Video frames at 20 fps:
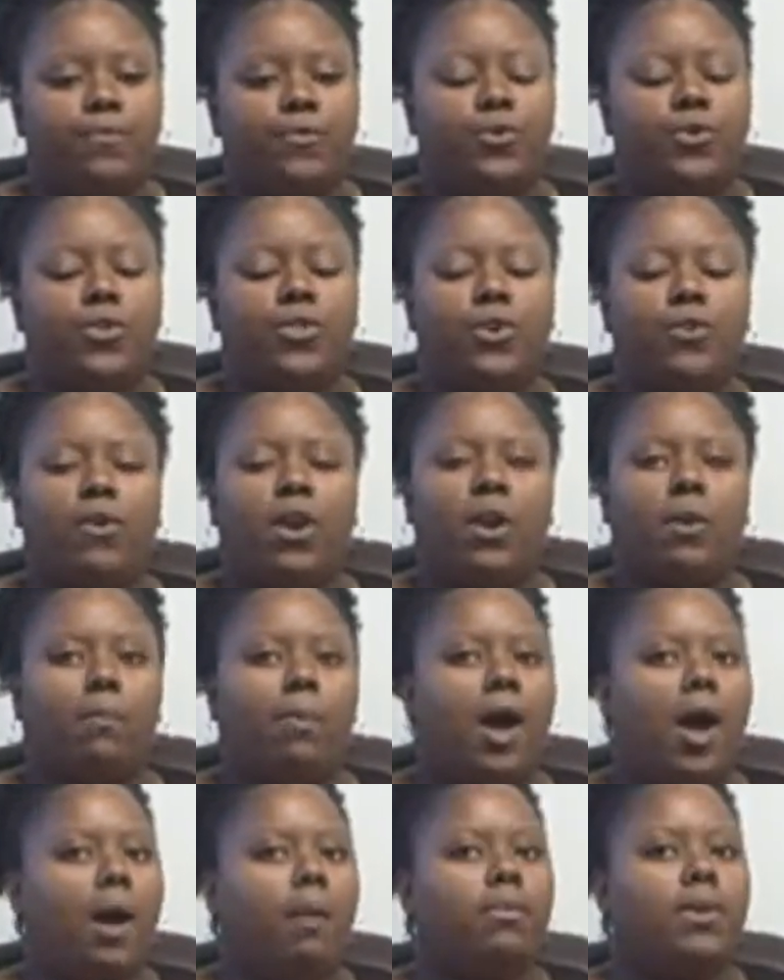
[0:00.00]
to the greater
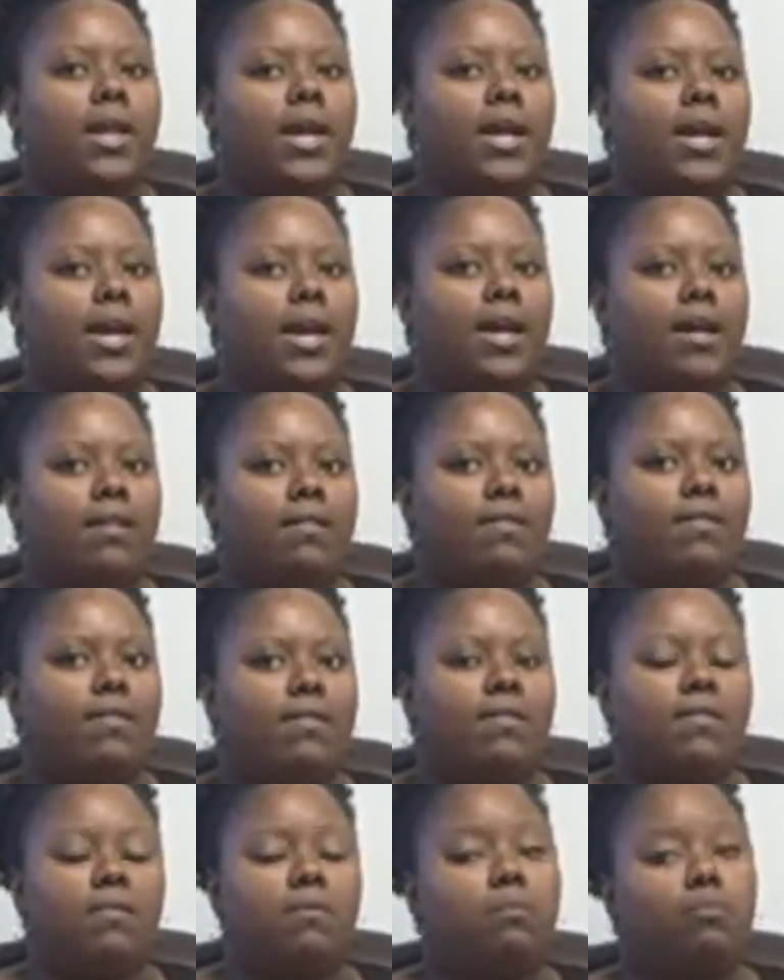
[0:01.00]
public
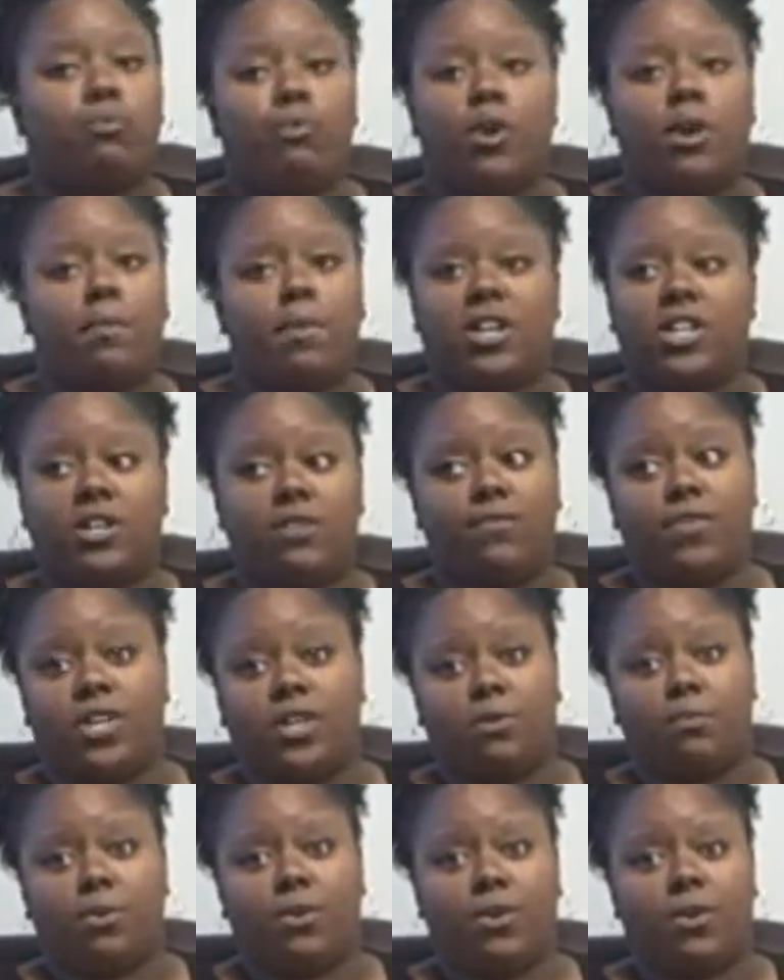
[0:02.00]
is pretty much
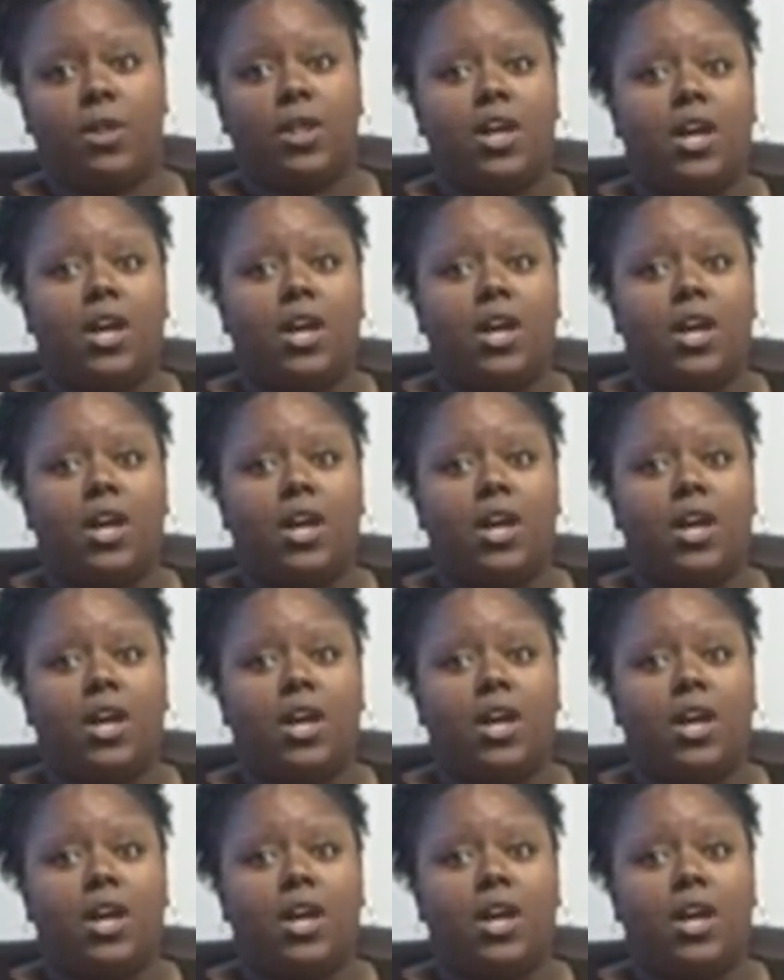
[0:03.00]
invisible.